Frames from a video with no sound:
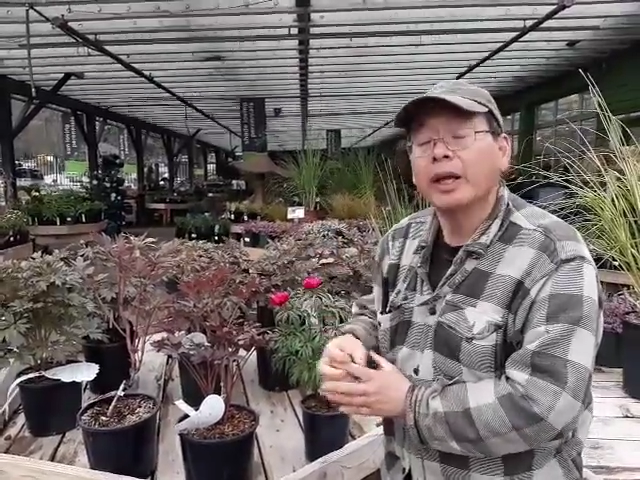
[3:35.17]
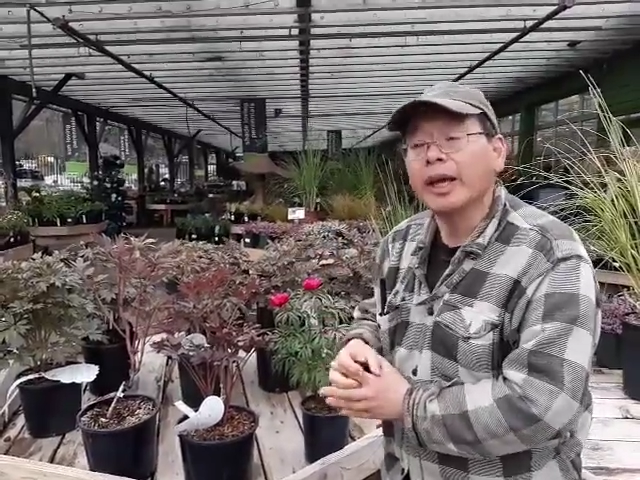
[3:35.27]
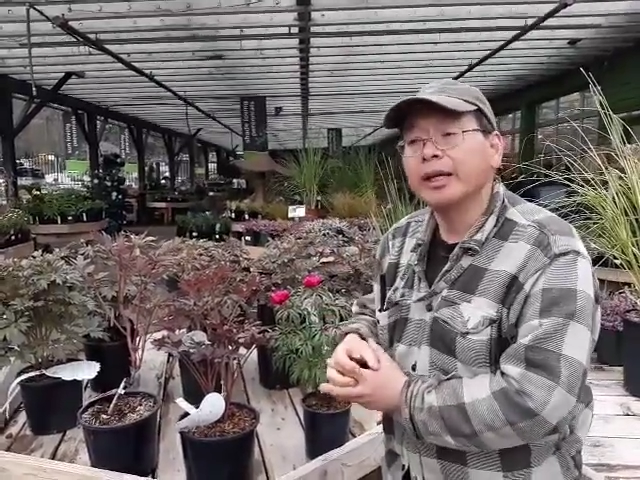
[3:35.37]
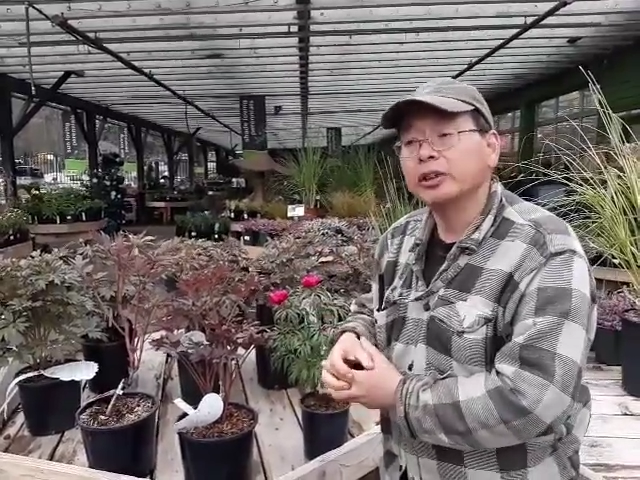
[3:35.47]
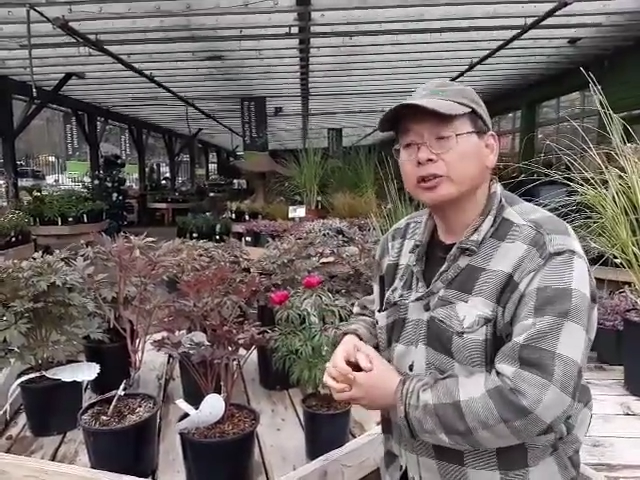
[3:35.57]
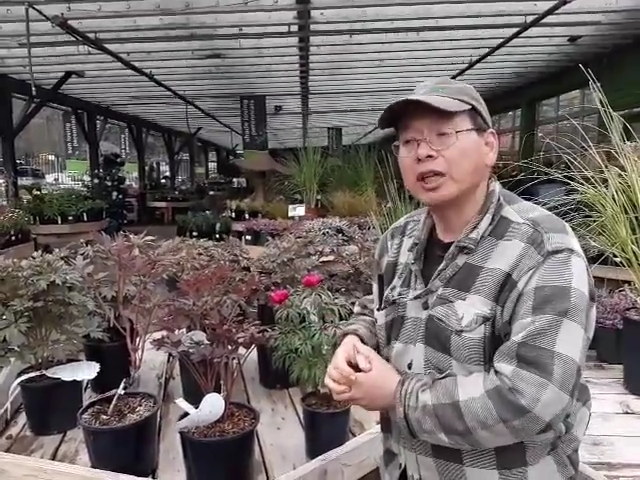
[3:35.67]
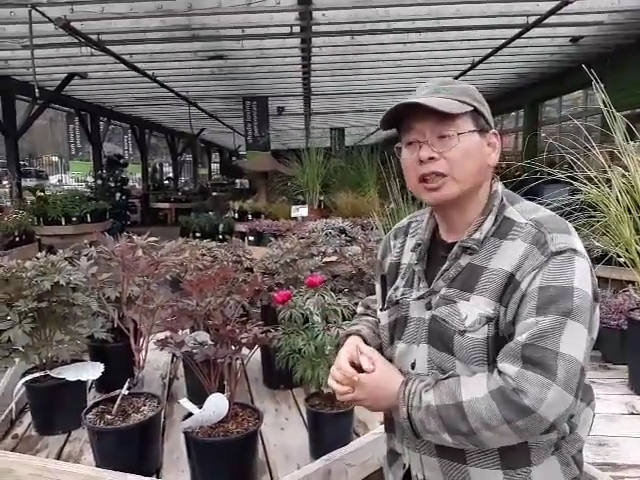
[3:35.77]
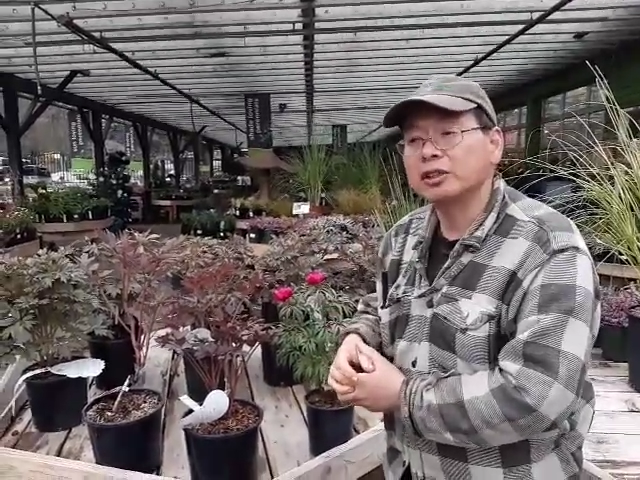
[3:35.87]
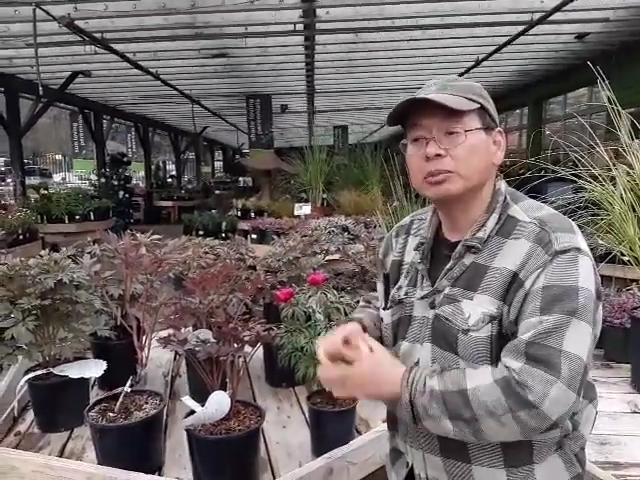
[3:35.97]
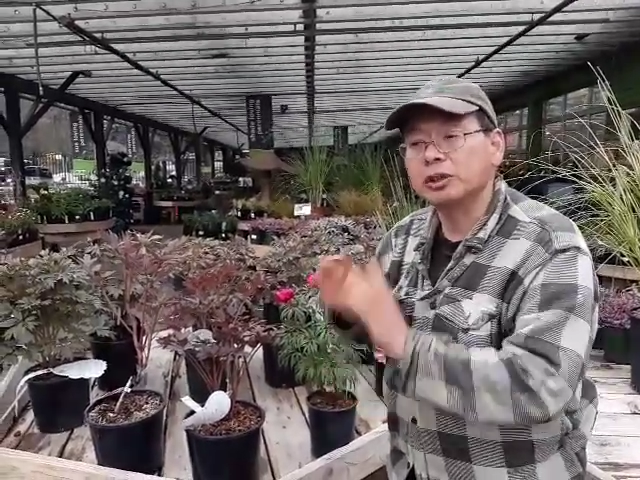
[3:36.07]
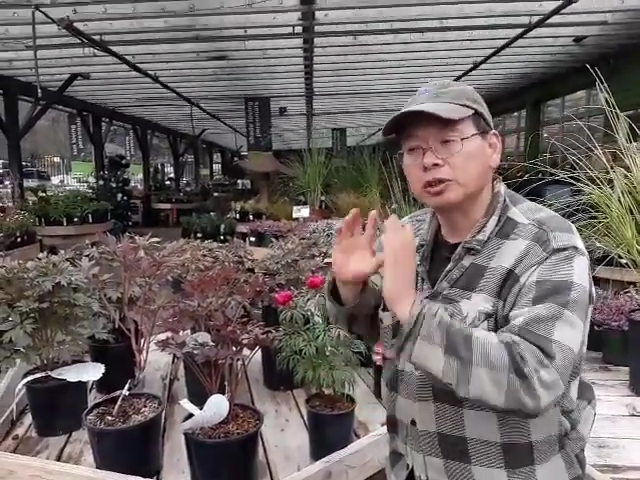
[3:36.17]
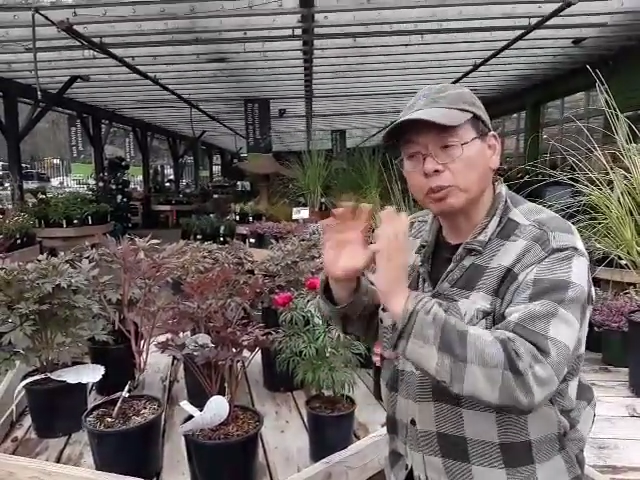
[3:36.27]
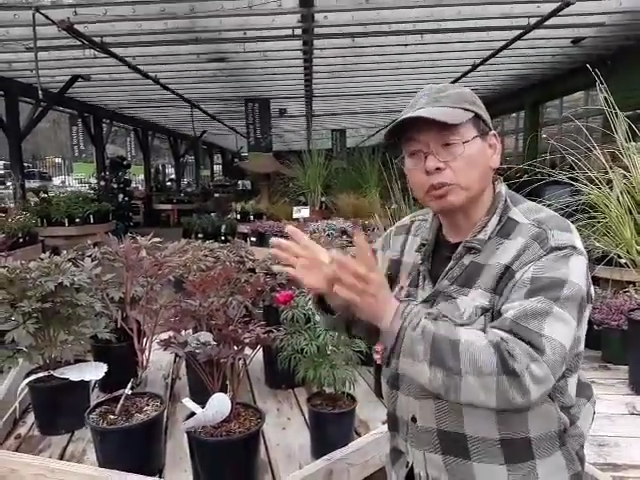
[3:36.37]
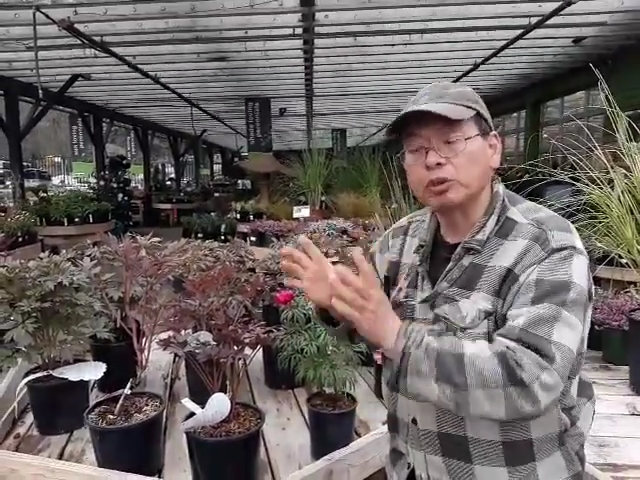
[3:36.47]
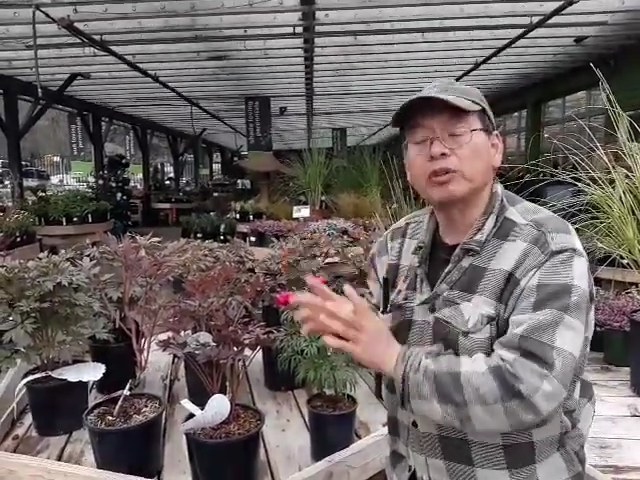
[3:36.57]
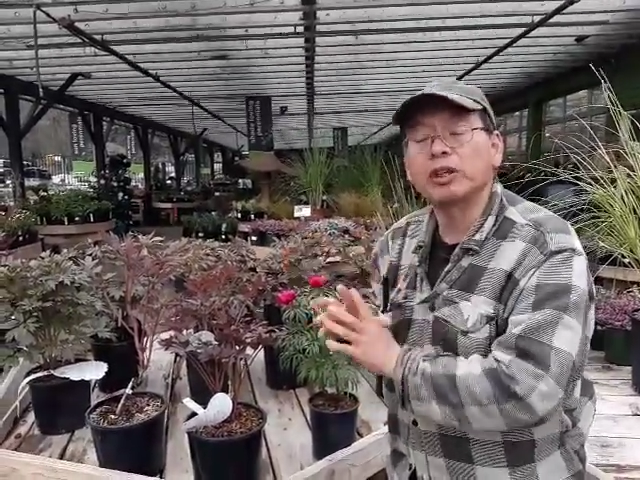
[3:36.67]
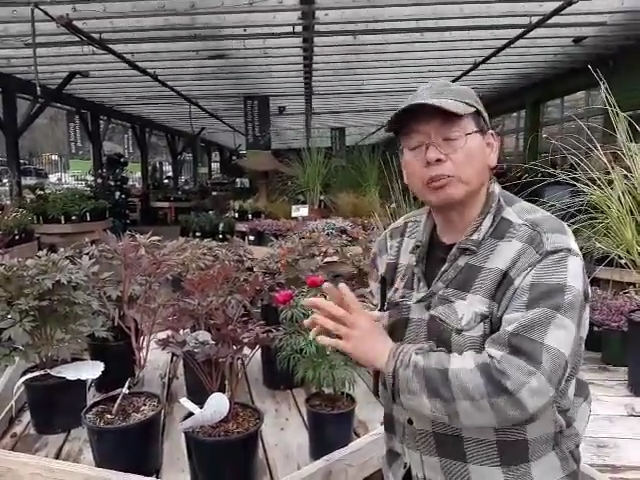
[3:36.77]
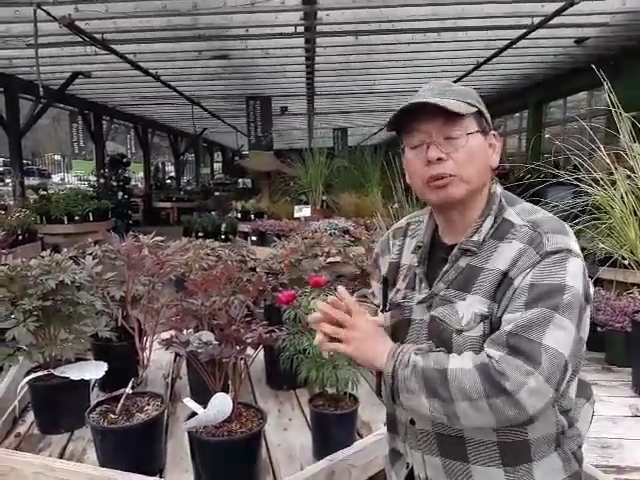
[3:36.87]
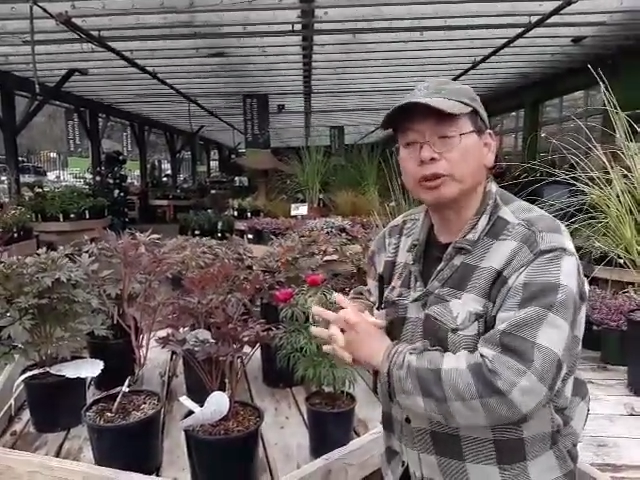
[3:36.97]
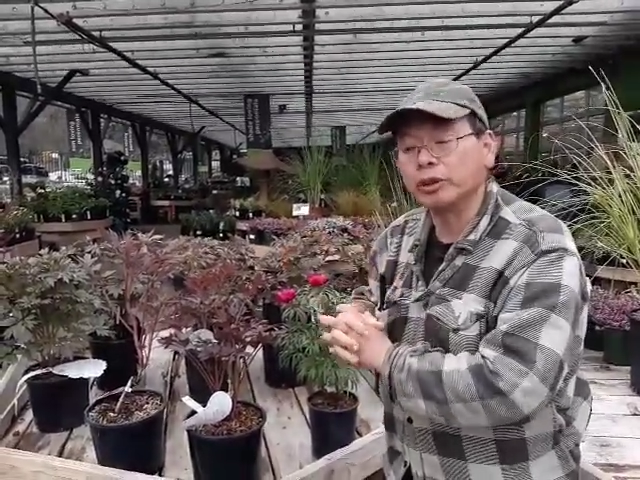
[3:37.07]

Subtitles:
and it should actually be disposed of and not put in